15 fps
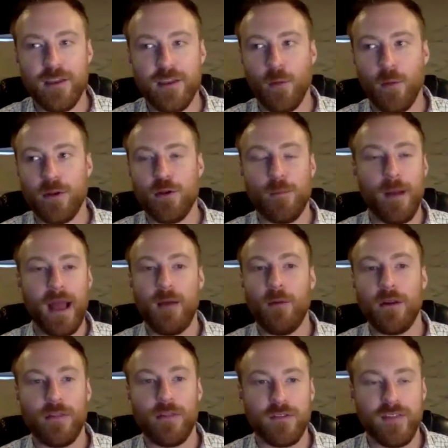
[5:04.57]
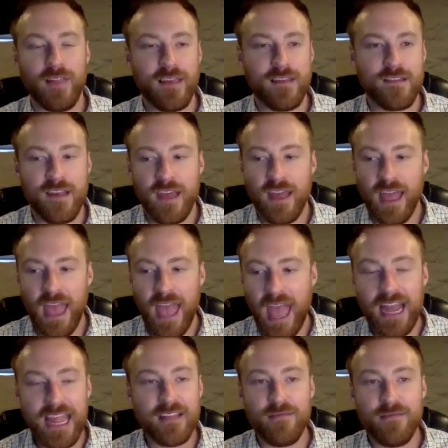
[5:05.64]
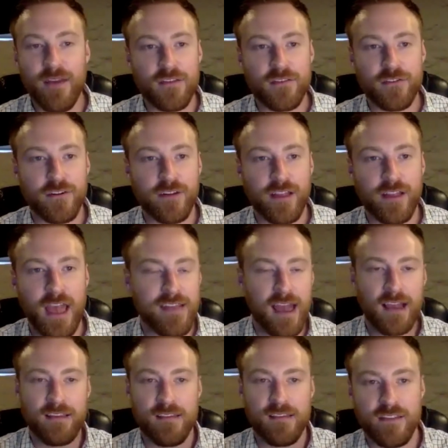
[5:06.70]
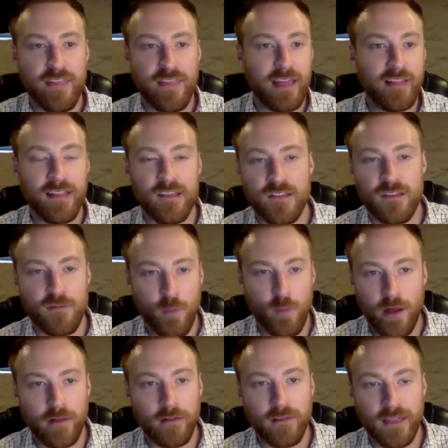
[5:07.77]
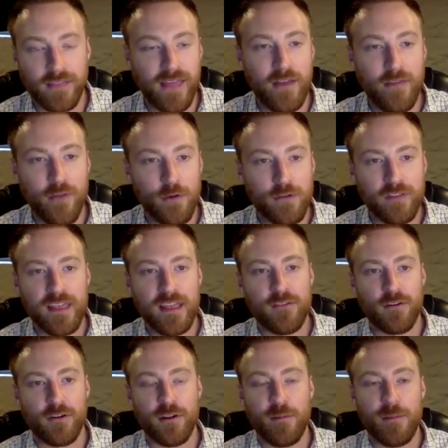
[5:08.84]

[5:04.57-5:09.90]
when you're buying one of those lists, any investor has access to that list as well. Like that, those leads are going to